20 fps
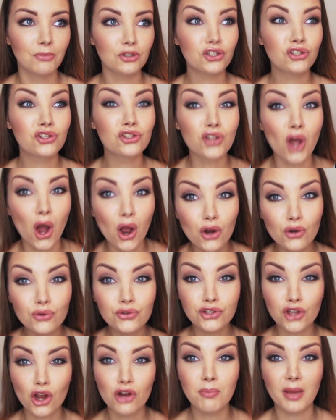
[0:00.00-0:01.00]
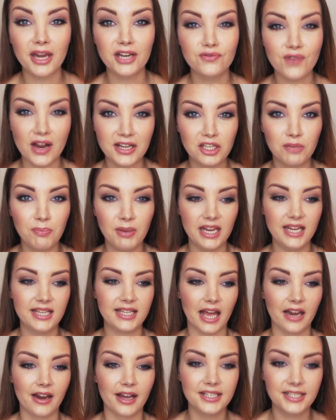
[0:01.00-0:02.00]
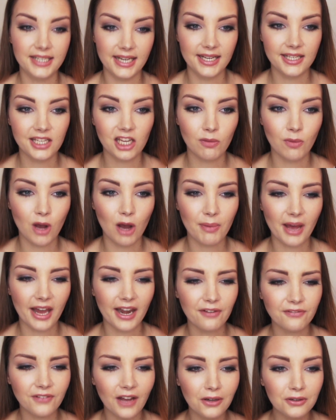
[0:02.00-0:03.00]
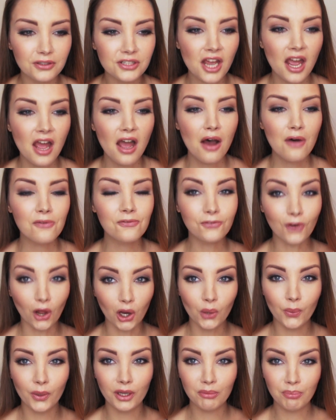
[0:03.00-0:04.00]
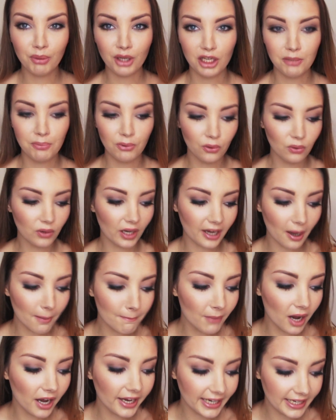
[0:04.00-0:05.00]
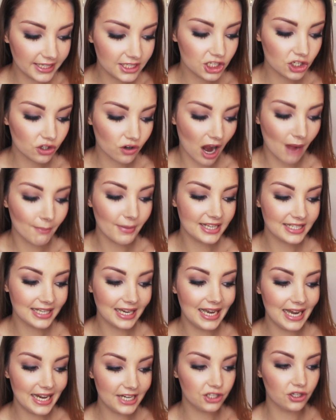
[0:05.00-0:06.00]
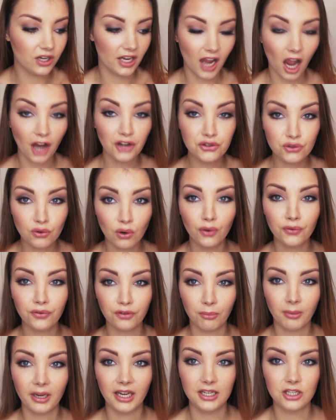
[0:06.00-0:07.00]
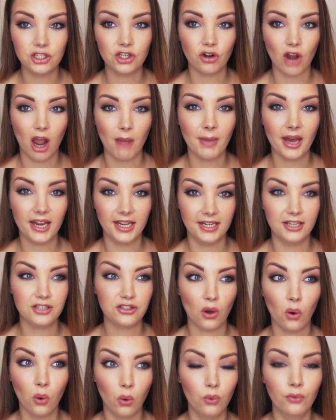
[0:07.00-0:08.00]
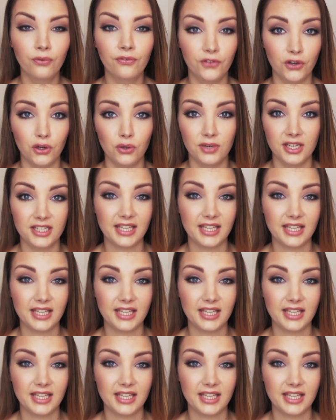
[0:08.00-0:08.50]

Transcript: so many recipes and ideas come up, and I found following people, like my Instagram is literally, I scroll through my Instagram and it's all food.